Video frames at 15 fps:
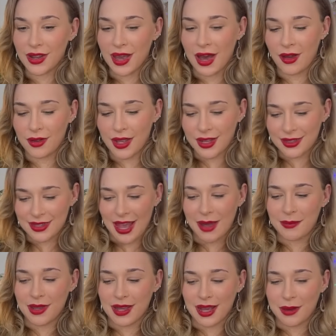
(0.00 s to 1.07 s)
Yeah, like,
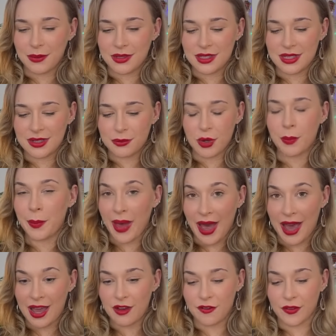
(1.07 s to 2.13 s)
damn, like, I wasn't
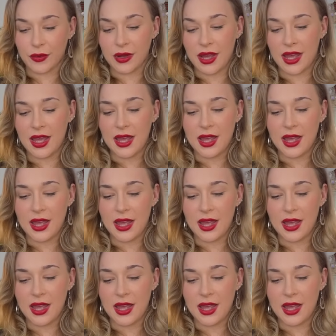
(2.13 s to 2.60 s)
prepared for it.